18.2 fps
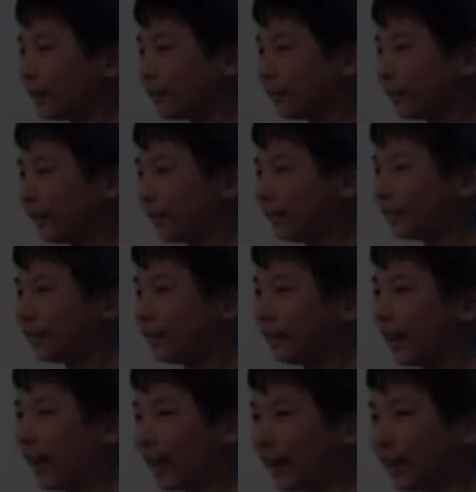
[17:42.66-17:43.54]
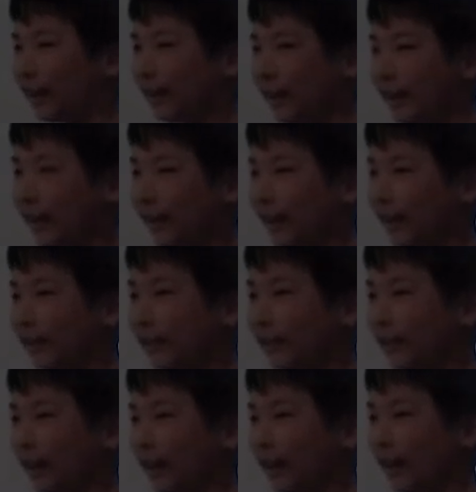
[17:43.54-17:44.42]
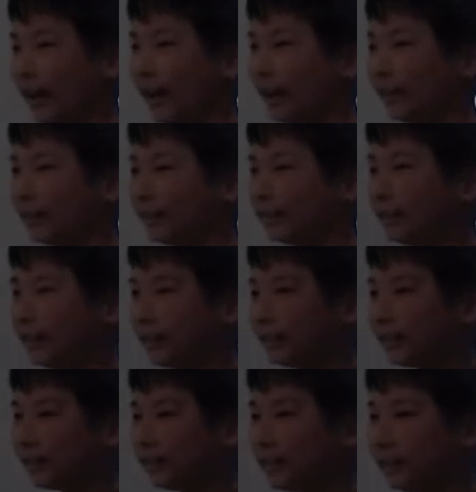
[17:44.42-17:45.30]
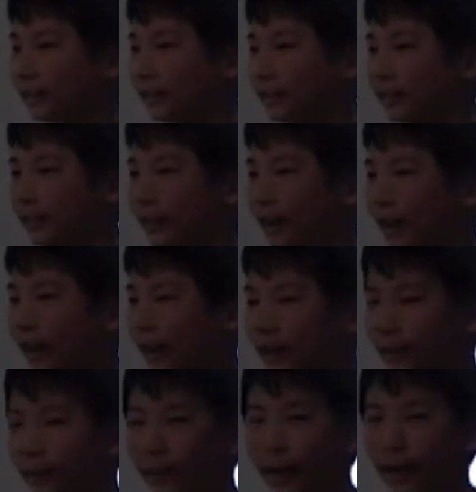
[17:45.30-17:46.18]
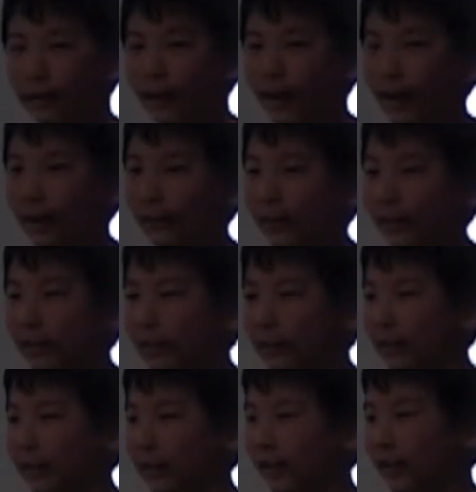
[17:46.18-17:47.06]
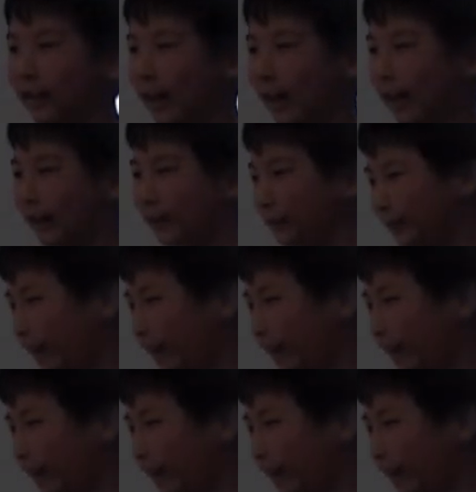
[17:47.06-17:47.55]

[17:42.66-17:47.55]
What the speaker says: is Richard Han, and today I'll talk about how I organize